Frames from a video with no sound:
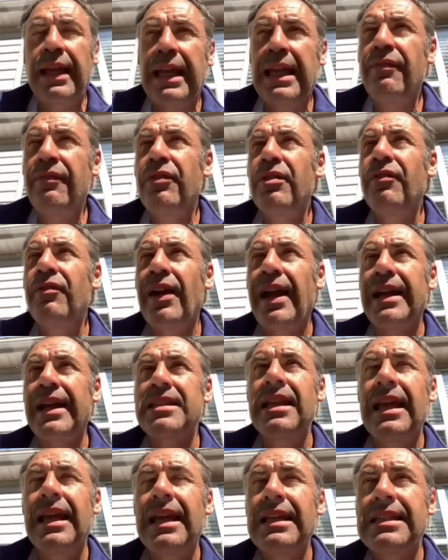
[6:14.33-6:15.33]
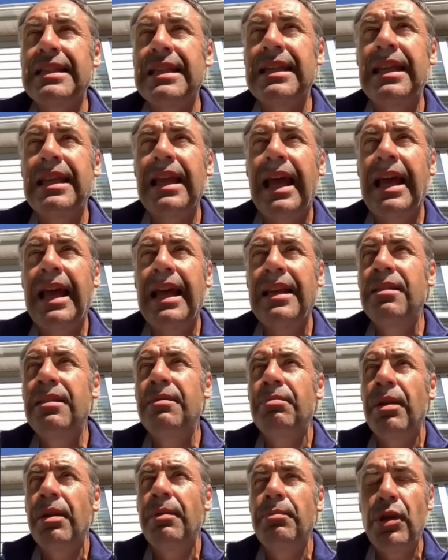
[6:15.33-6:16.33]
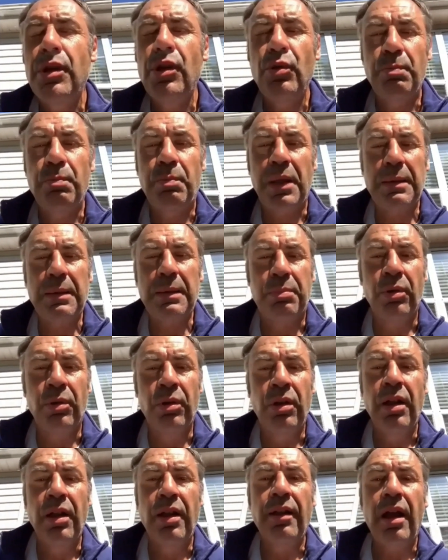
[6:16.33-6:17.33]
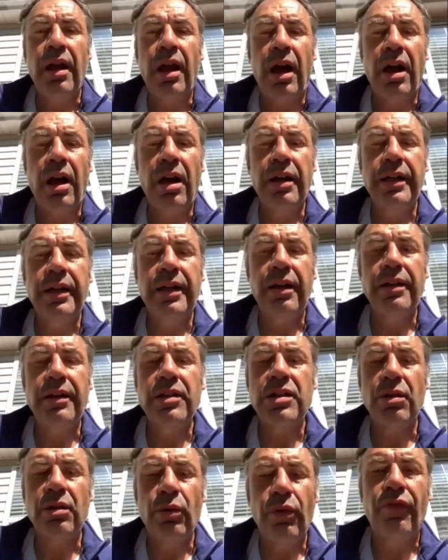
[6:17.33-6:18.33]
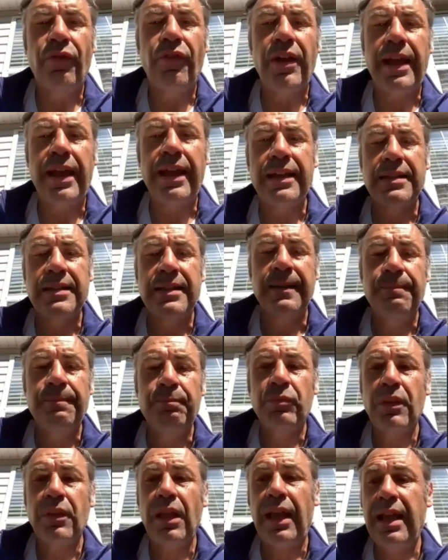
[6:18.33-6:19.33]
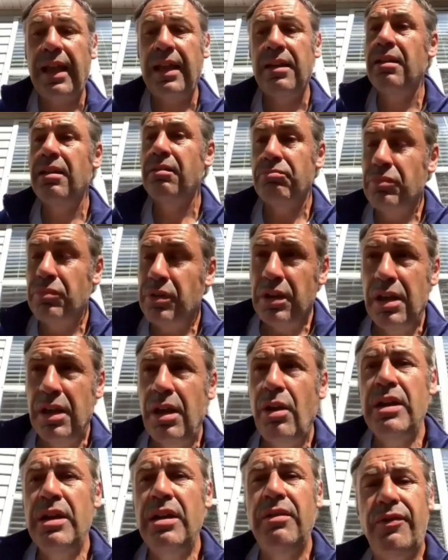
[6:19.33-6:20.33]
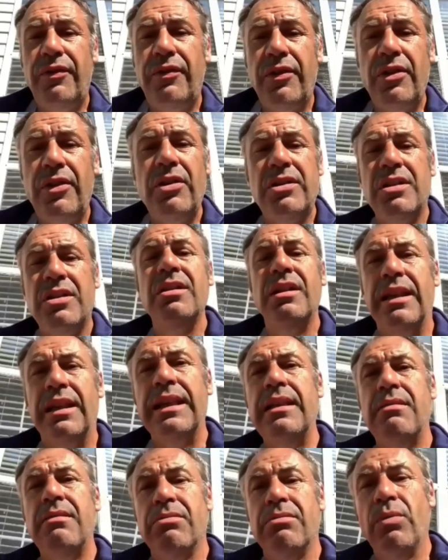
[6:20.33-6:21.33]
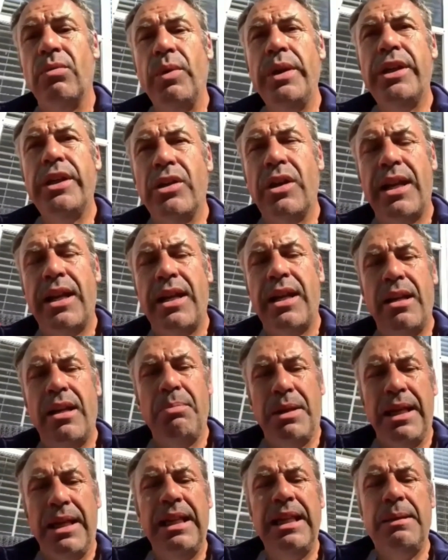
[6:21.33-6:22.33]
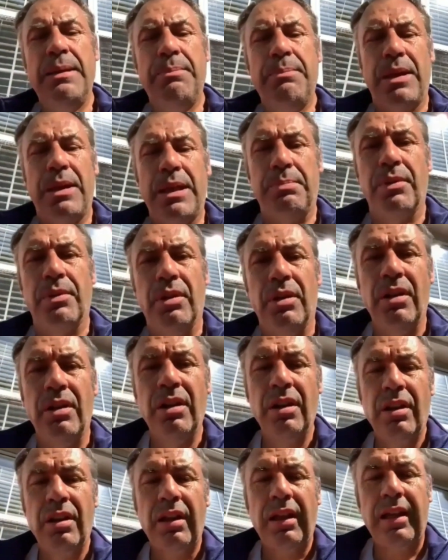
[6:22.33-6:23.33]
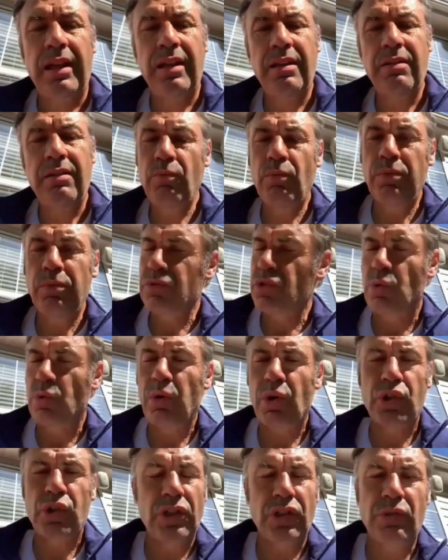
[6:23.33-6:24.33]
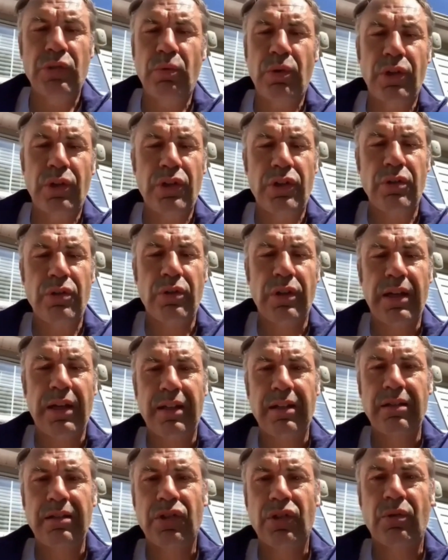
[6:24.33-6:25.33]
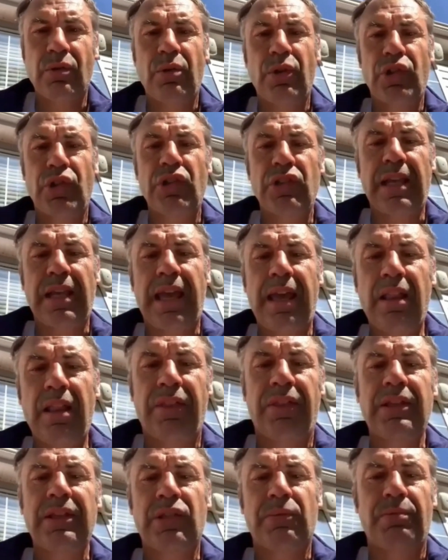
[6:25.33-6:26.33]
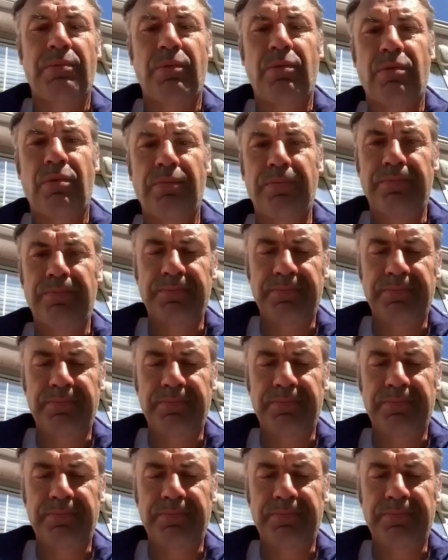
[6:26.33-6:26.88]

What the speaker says: even vaccinated and immune people, are going to infect. And, you know, inadvertently, we could end up killing people. And squash doesn't want to do that. Squash is a healthy sport.